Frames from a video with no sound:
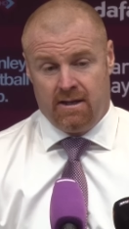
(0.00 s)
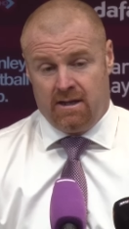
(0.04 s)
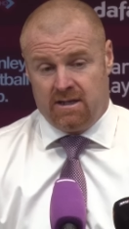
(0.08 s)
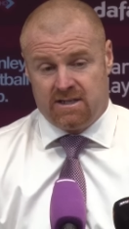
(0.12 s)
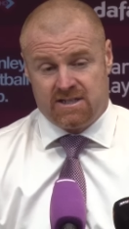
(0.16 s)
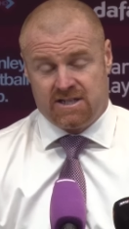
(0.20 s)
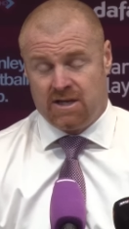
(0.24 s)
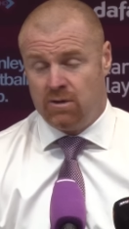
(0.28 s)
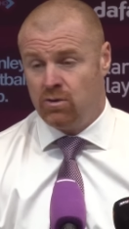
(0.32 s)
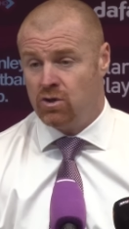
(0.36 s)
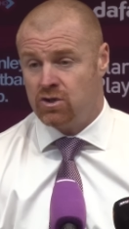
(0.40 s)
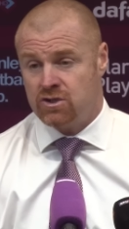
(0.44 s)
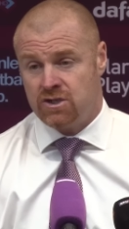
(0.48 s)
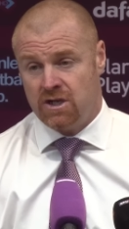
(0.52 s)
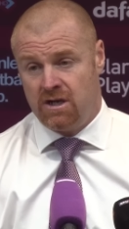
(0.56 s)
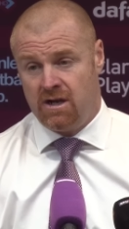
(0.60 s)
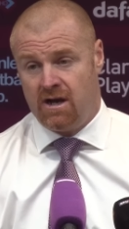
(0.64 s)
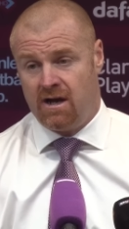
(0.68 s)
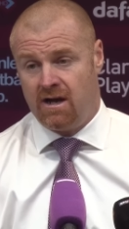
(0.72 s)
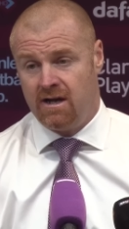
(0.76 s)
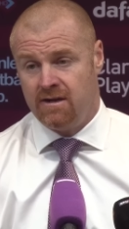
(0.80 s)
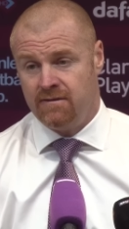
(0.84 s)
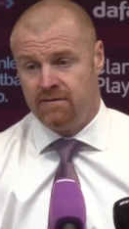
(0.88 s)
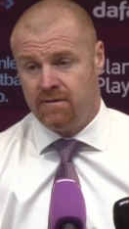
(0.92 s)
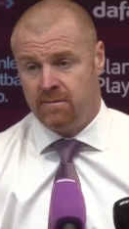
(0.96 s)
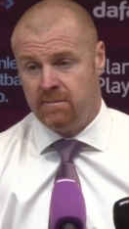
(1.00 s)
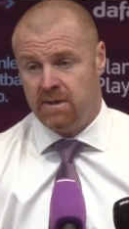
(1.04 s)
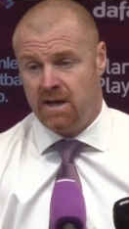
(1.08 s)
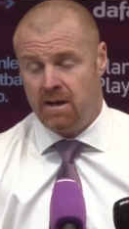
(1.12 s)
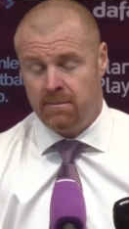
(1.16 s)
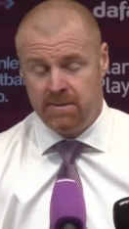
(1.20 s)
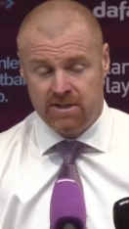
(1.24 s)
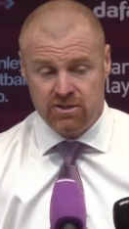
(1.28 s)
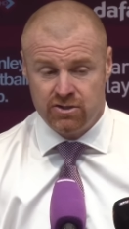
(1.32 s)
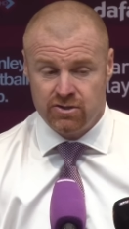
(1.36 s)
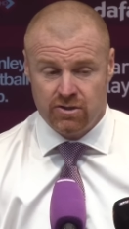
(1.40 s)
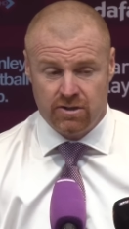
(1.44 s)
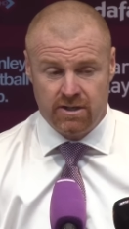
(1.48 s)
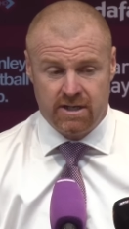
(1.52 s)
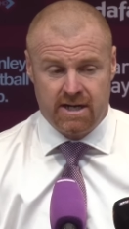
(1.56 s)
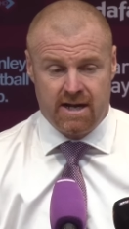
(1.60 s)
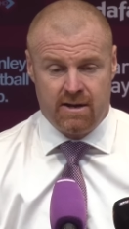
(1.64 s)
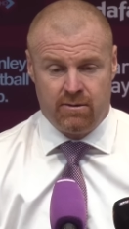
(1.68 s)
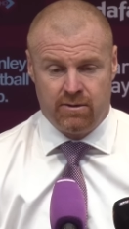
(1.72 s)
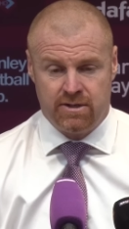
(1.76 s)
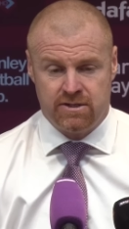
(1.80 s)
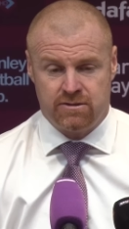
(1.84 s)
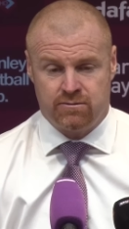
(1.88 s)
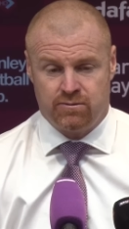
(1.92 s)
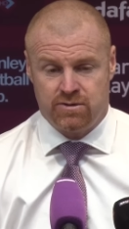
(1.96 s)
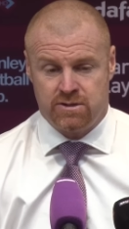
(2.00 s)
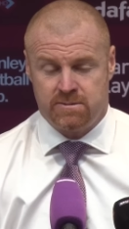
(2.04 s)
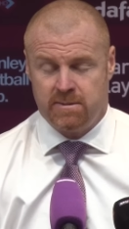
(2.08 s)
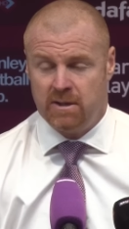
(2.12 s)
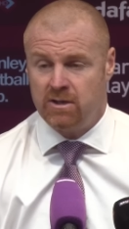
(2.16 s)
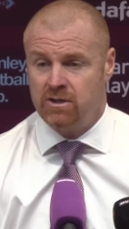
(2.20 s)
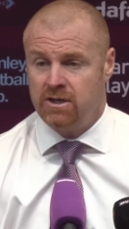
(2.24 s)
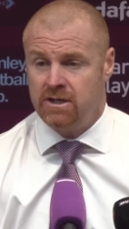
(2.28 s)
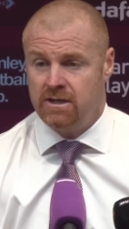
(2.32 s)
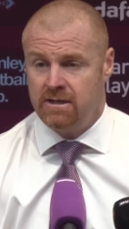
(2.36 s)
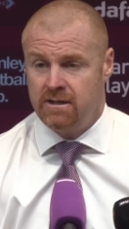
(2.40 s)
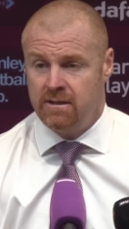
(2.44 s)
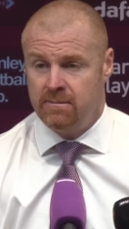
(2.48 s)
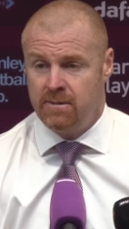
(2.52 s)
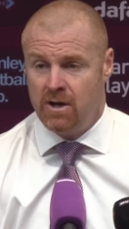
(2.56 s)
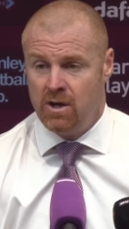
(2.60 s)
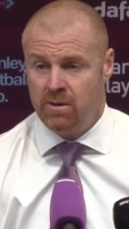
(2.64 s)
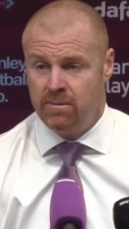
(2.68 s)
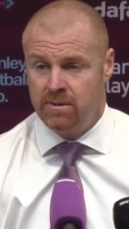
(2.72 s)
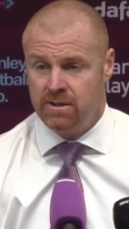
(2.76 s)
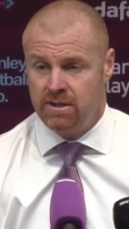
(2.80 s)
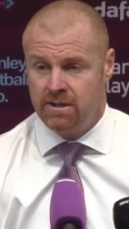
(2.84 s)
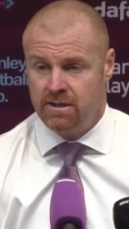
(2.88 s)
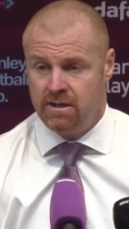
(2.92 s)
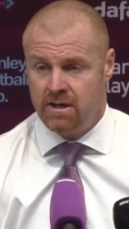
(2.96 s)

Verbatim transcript: He still looks alive. I mean, I'm enjoying how he's responding at the moment.